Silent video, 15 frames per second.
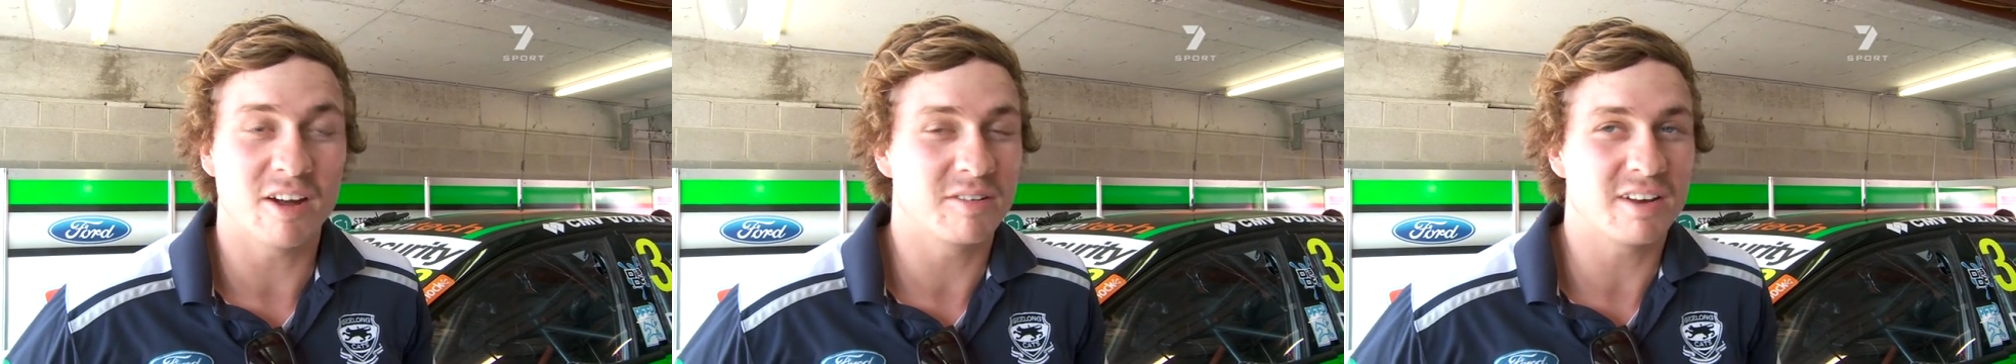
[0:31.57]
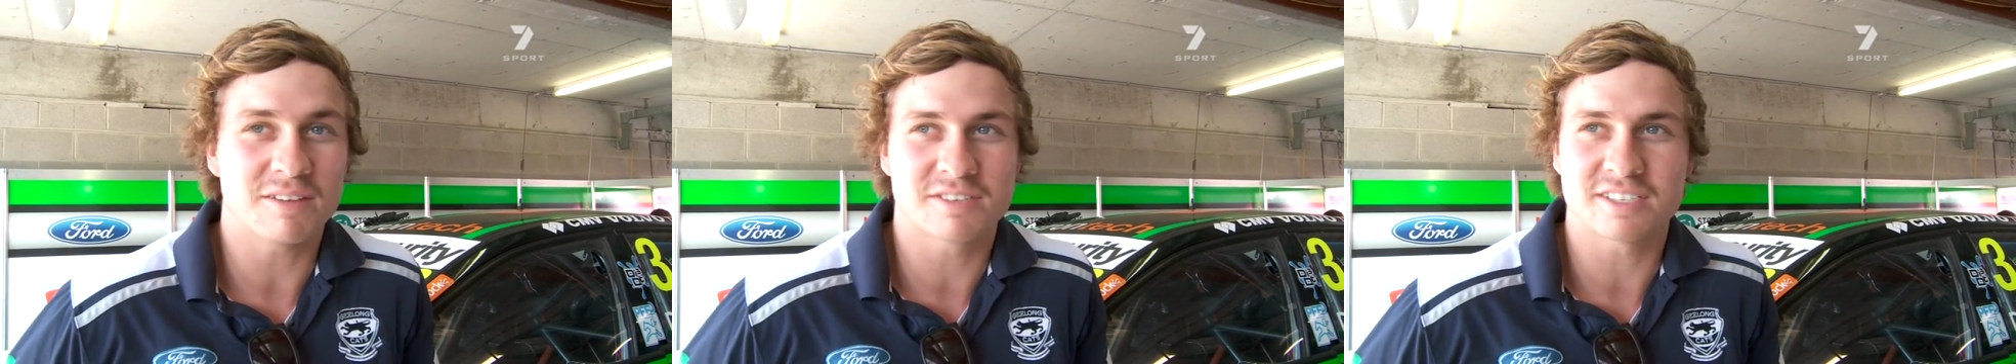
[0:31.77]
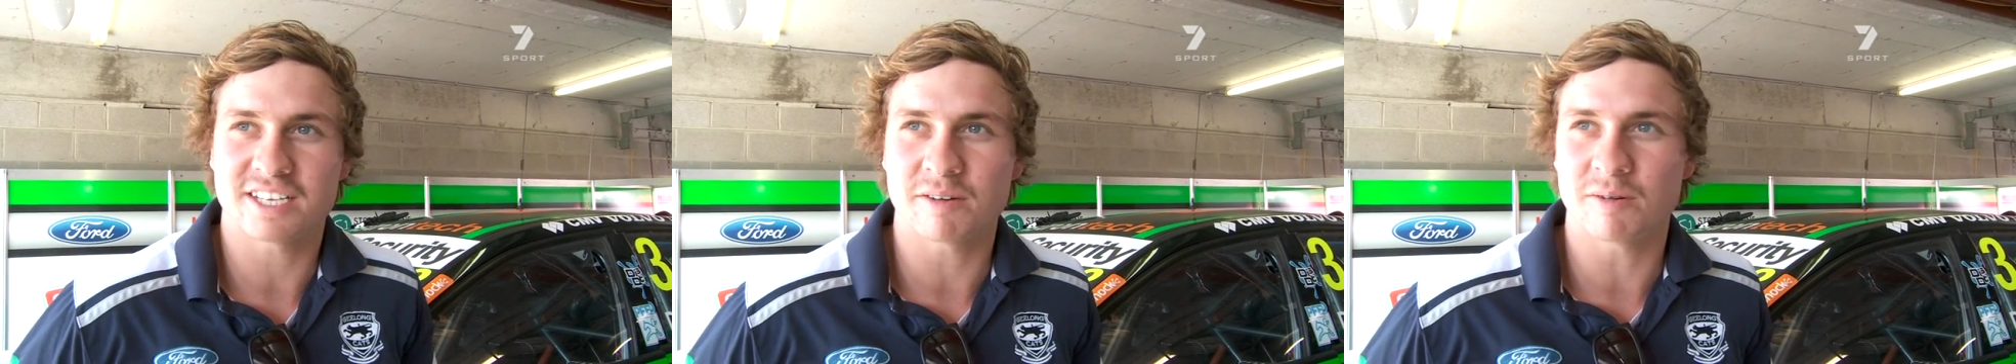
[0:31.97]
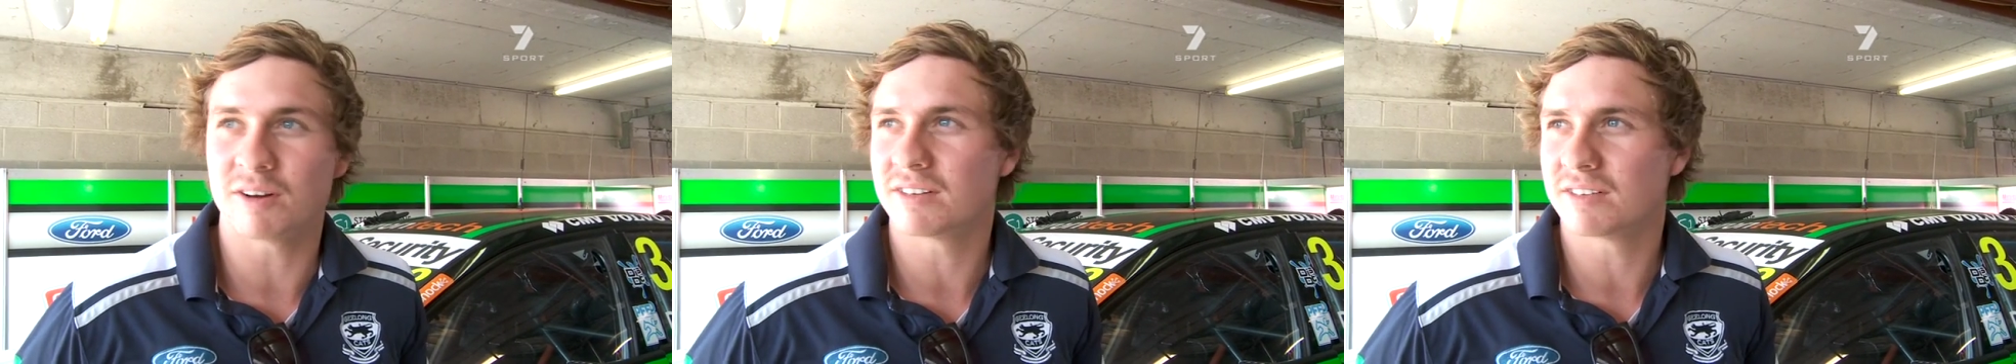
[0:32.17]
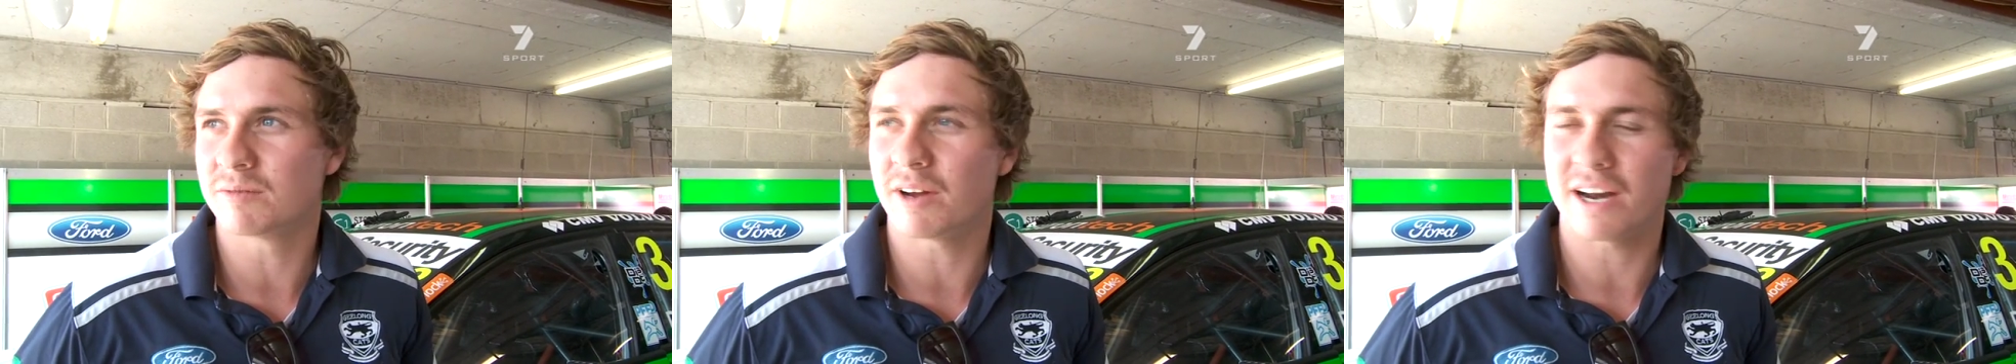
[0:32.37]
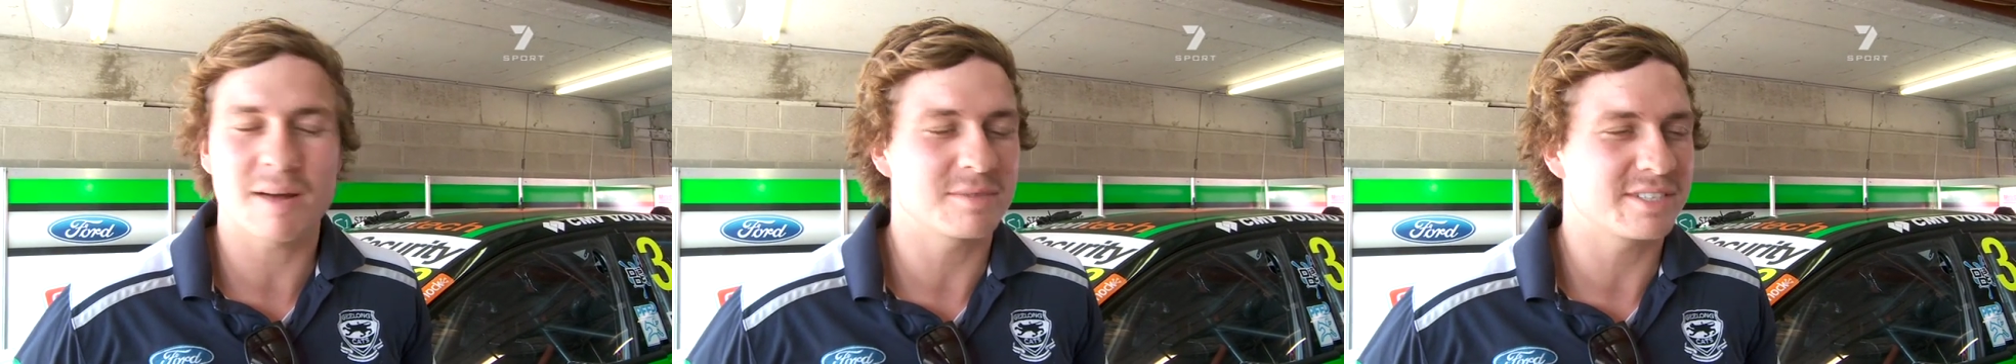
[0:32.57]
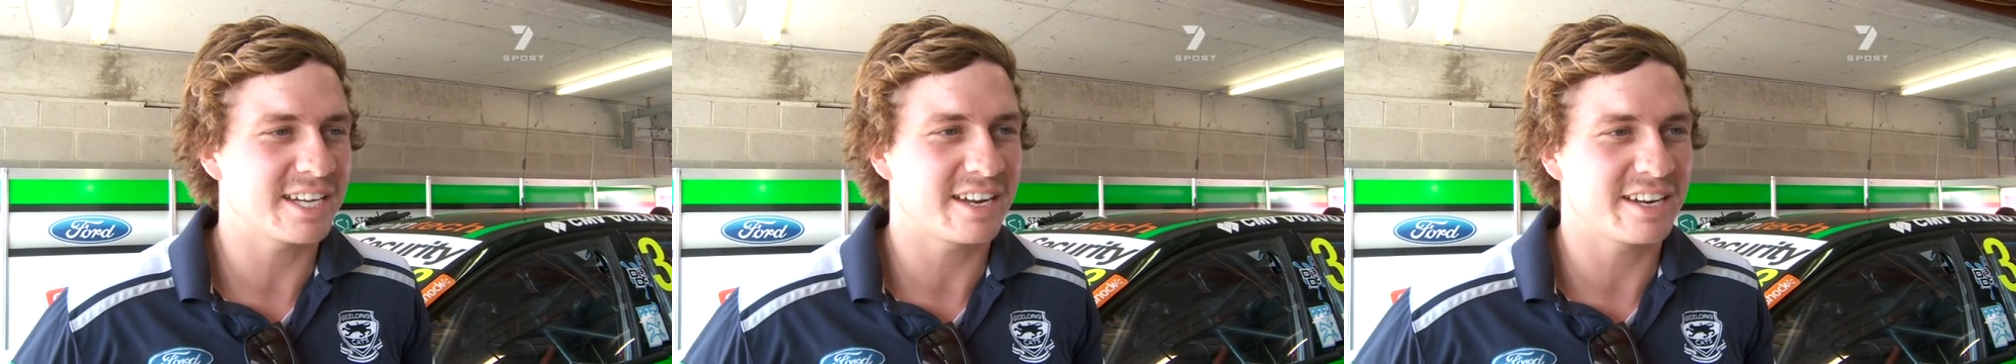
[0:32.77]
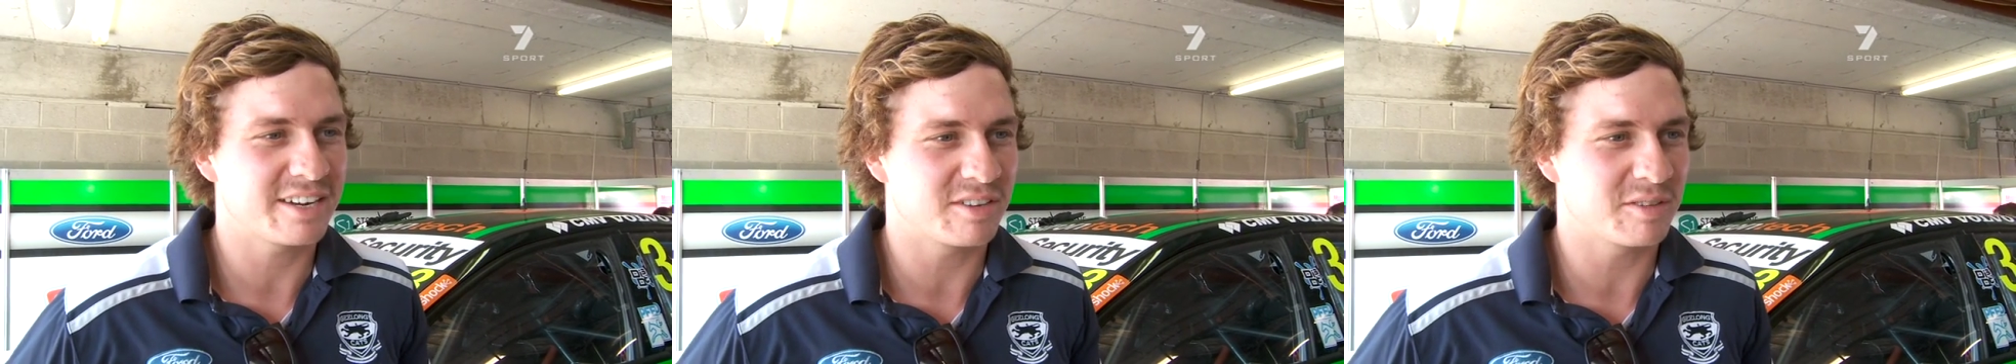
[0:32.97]
I'd love to see what, what happens
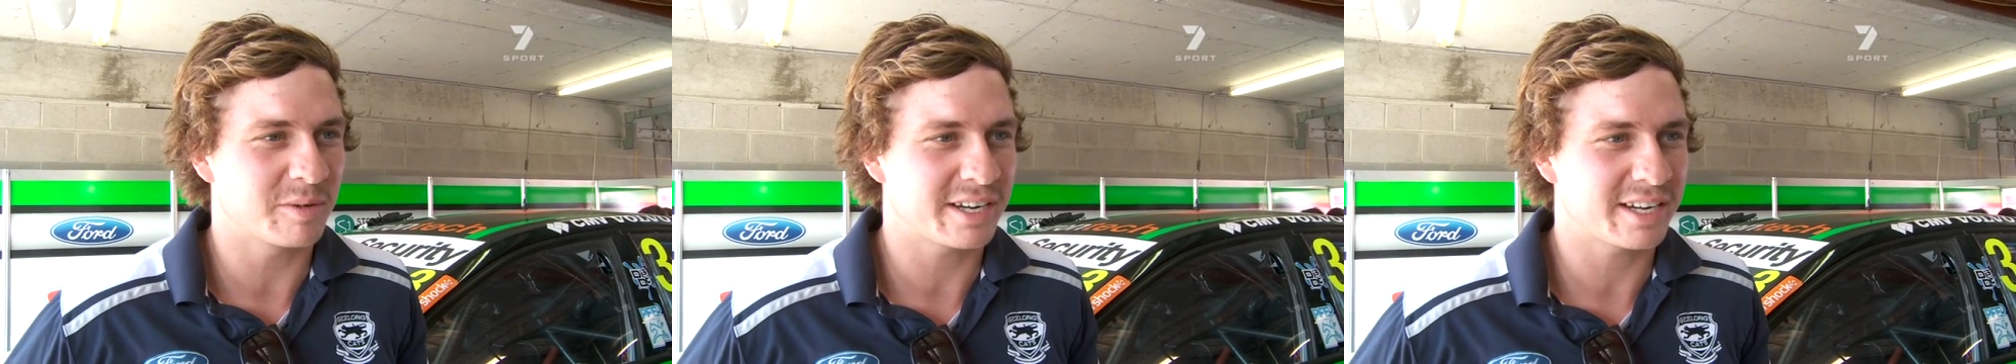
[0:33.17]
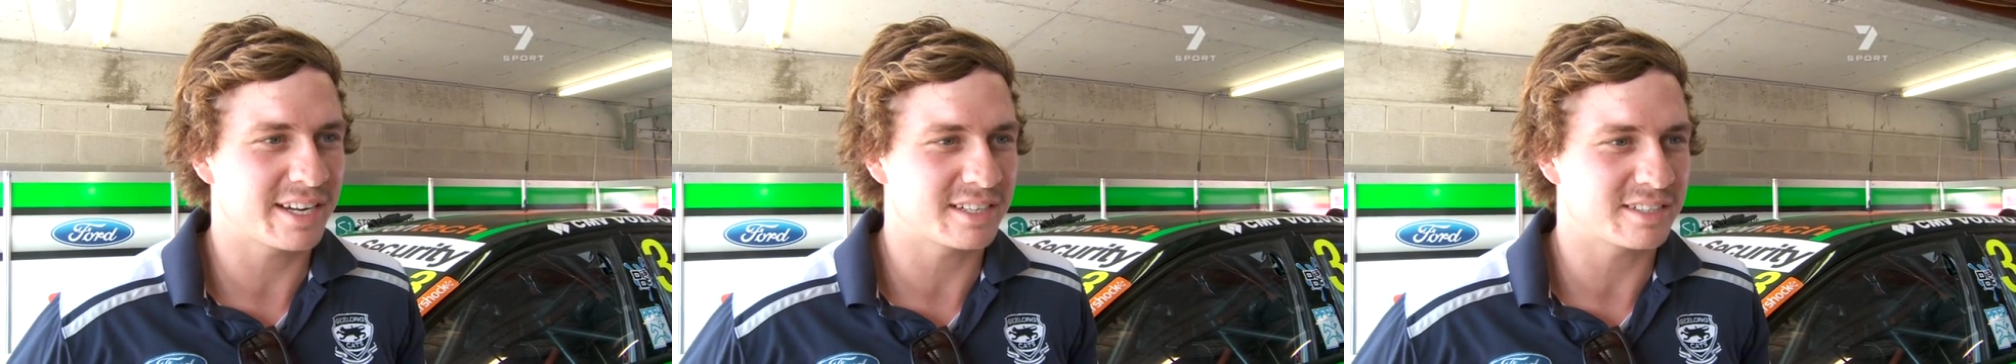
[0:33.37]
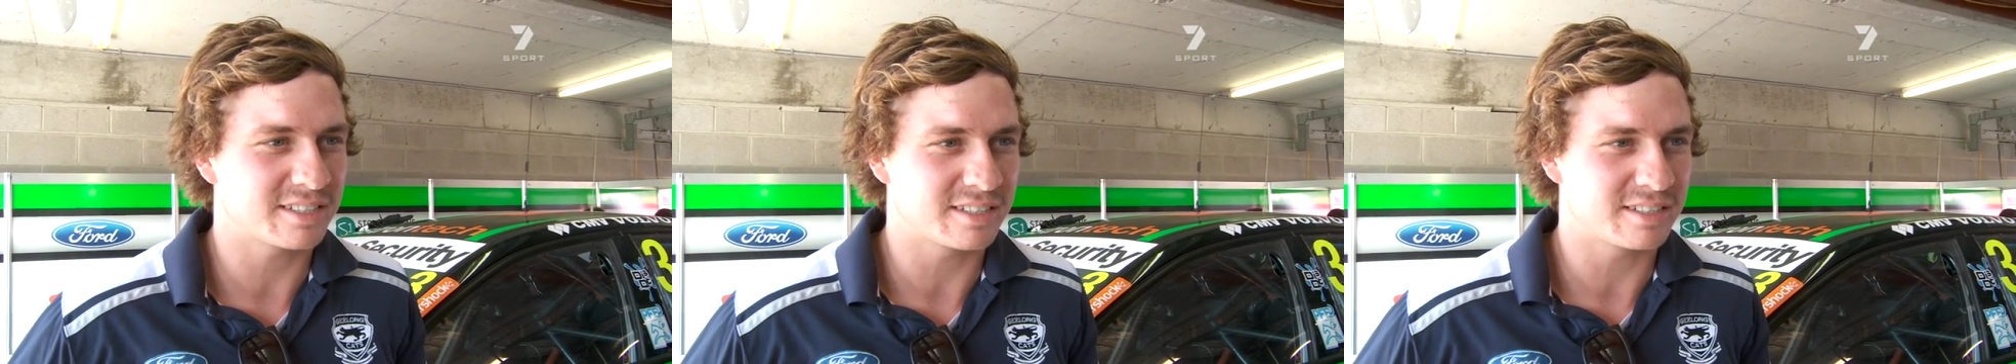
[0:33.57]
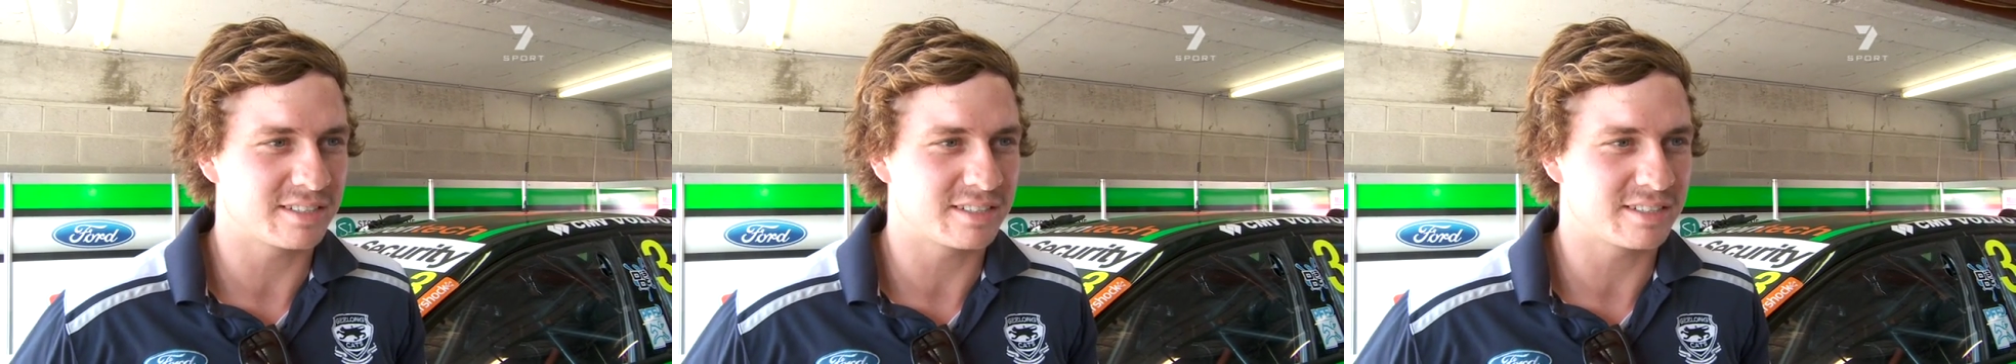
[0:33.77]
out here on the weekend.